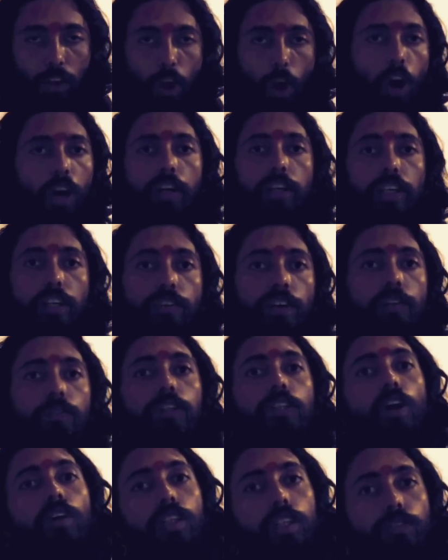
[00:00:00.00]
or even
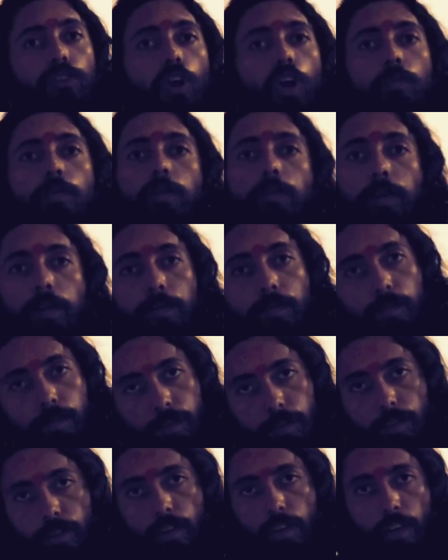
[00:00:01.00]
without informing me.
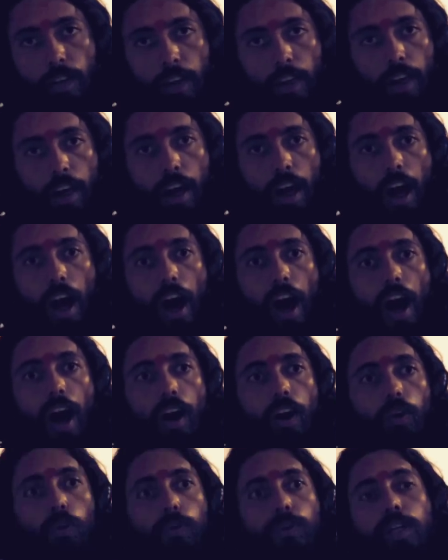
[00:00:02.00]

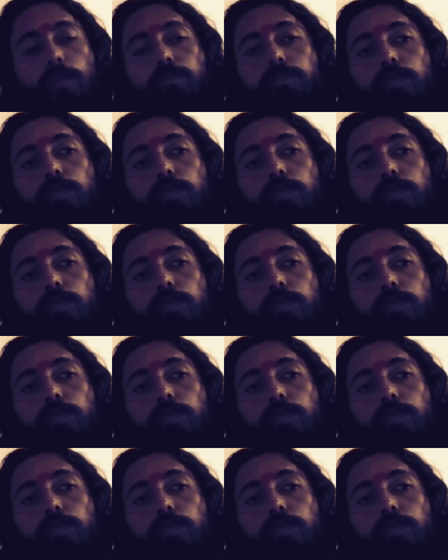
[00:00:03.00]
When